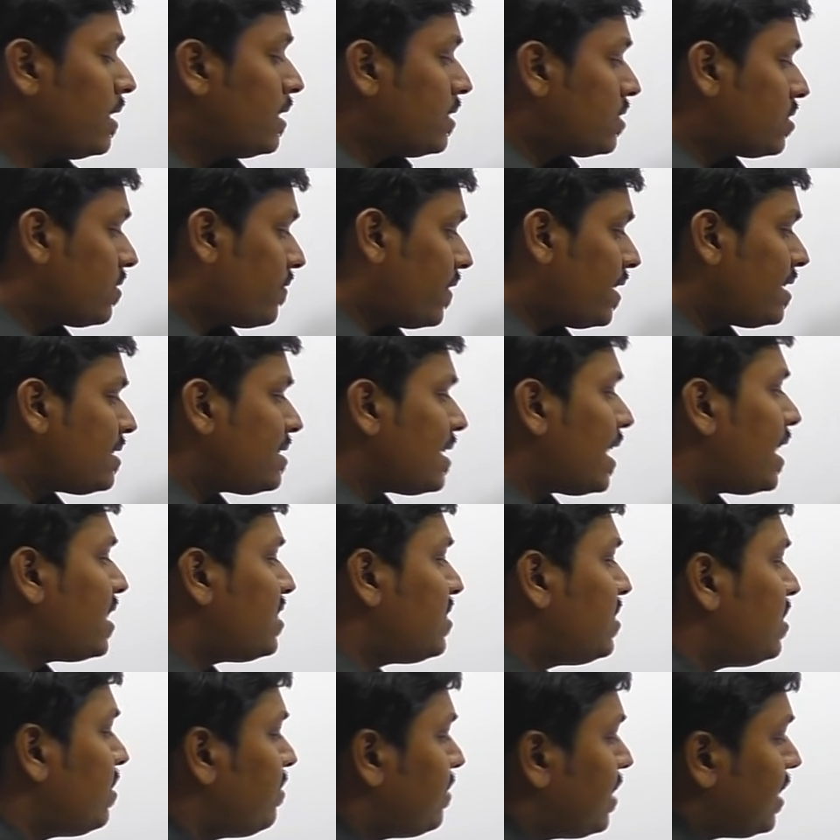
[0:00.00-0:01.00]
So friends,
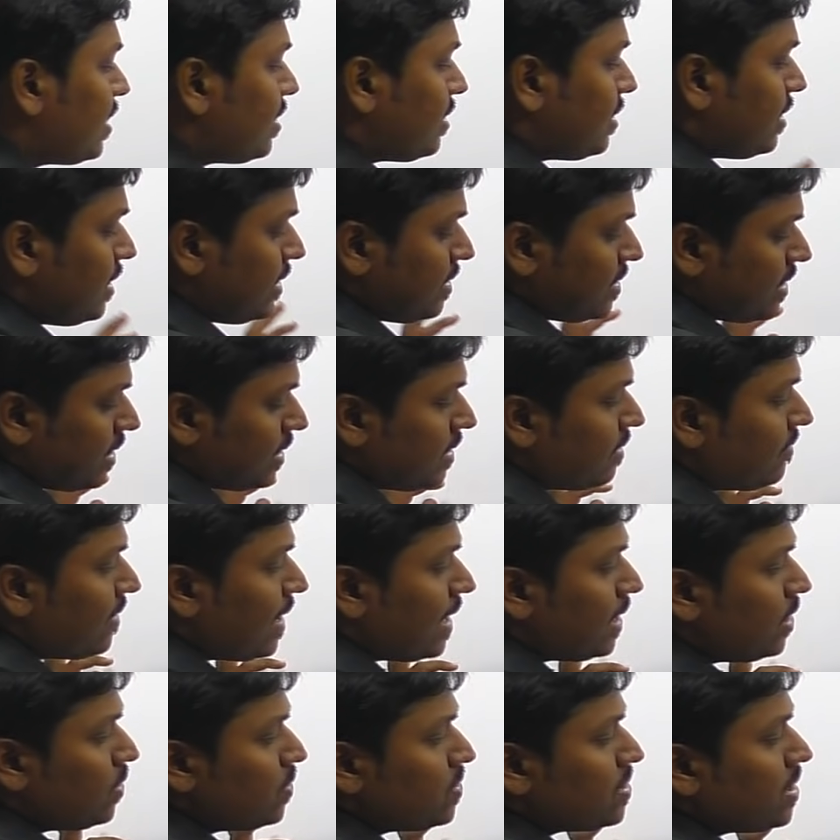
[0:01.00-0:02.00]
assume that these are the
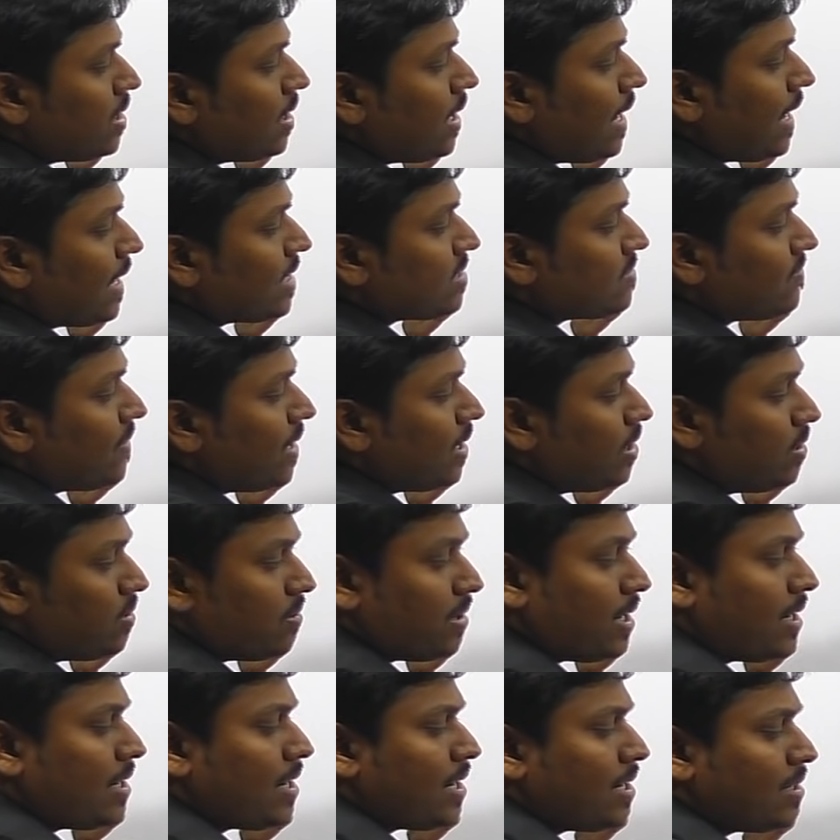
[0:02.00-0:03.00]
values are x value,
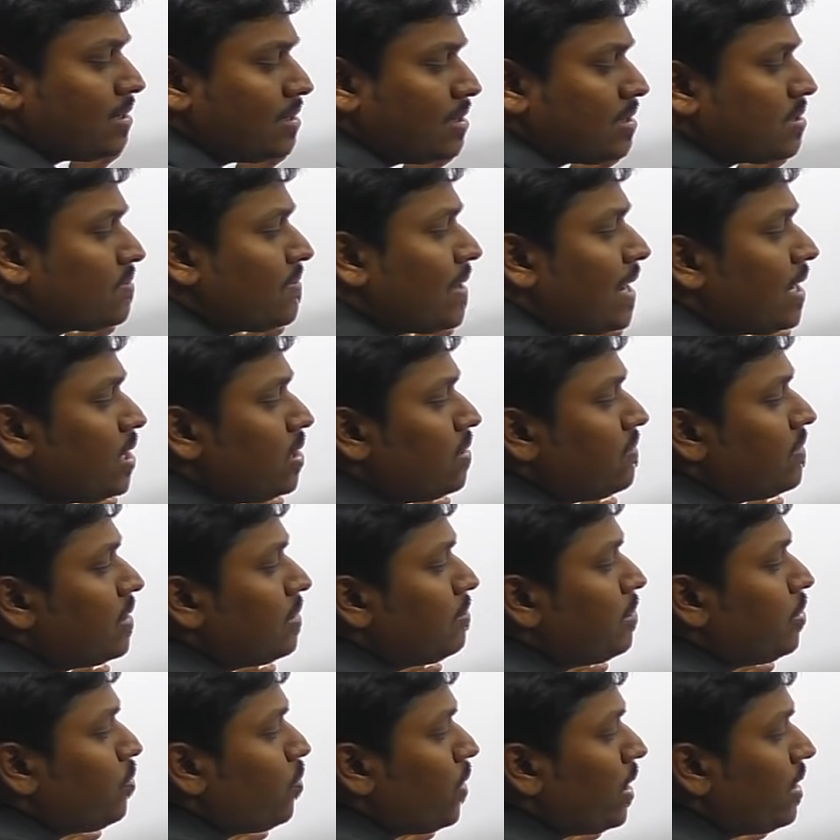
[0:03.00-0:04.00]
right? And this value will
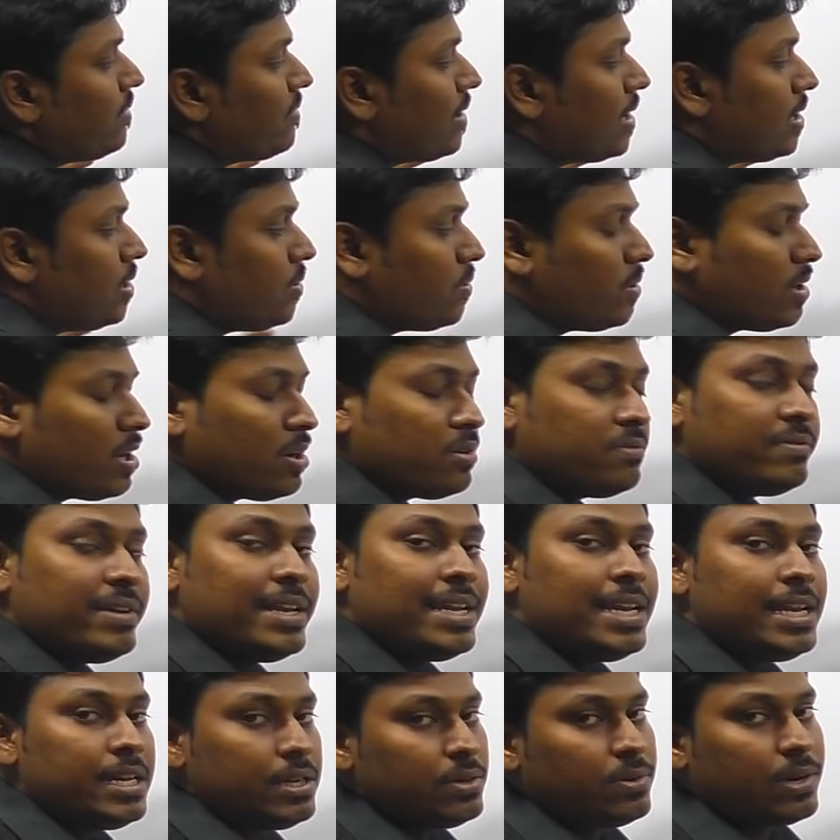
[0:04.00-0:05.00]
be y value. Now we
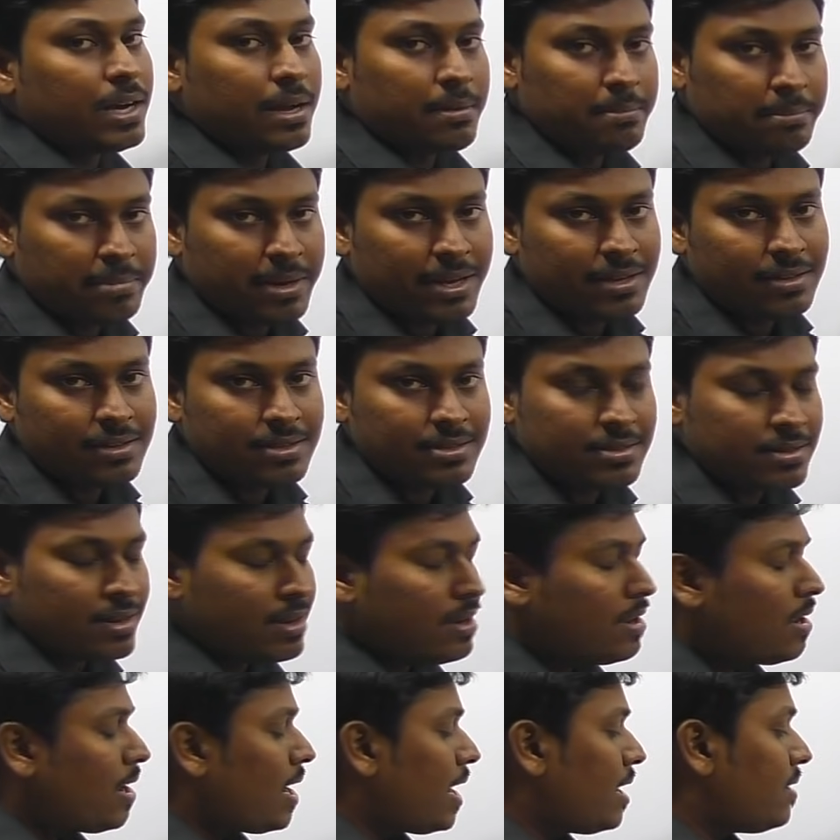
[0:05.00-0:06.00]
need to compare this
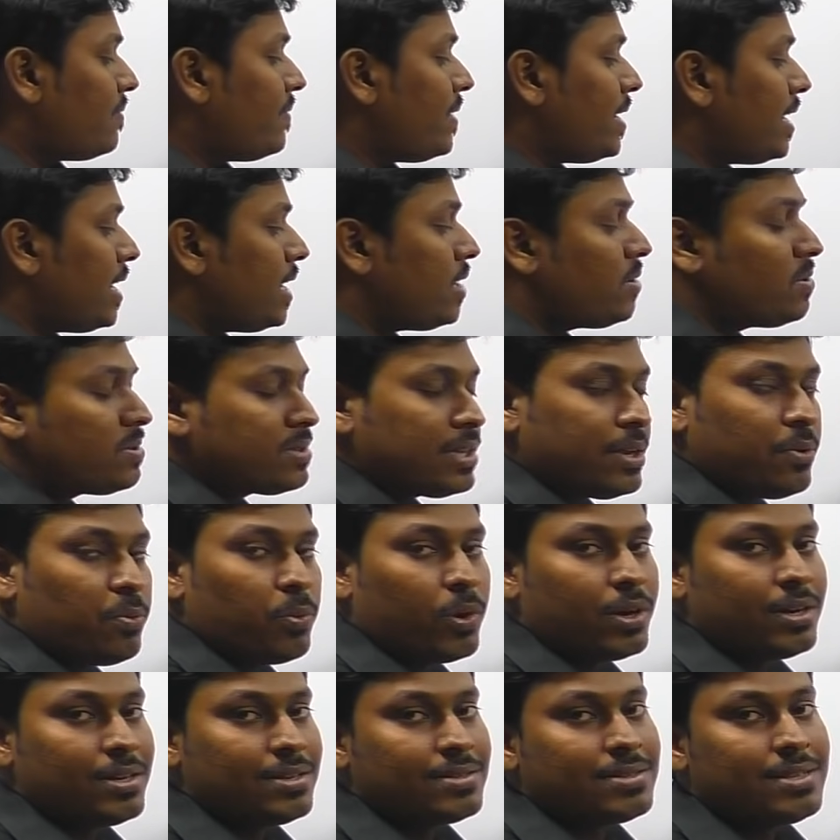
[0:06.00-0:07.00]
and we need to say
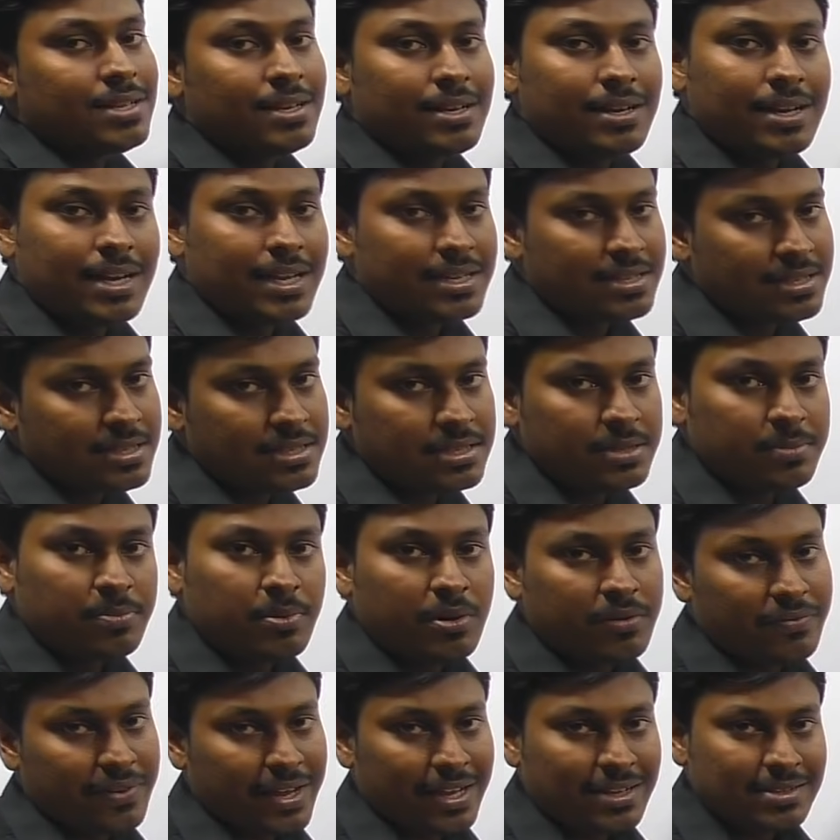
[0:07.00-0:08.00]
what is the relationship
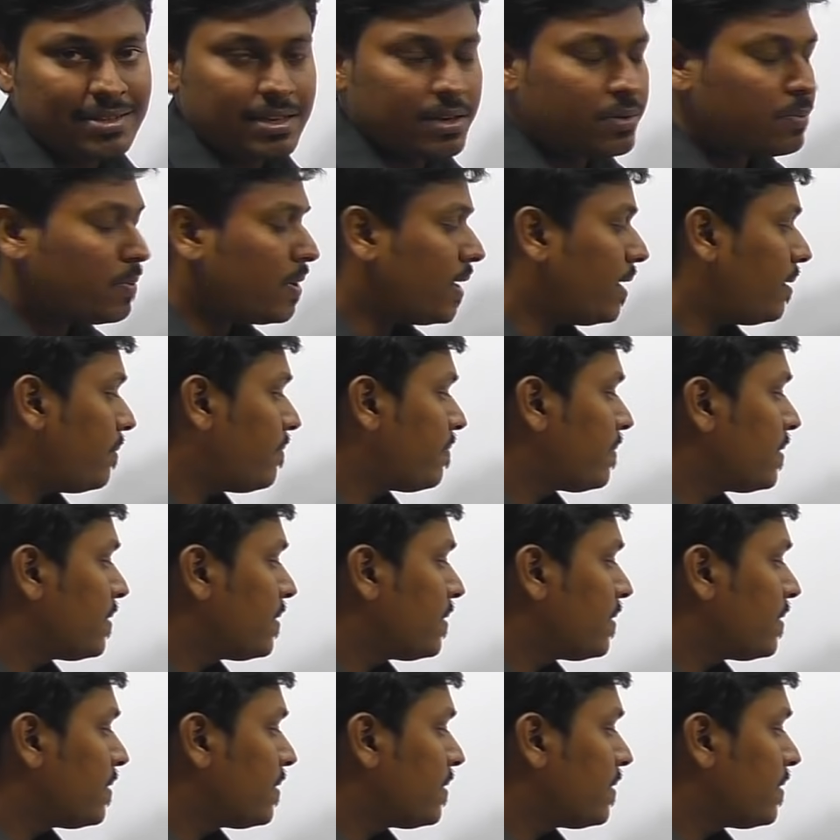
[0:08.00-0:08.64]
of x and y.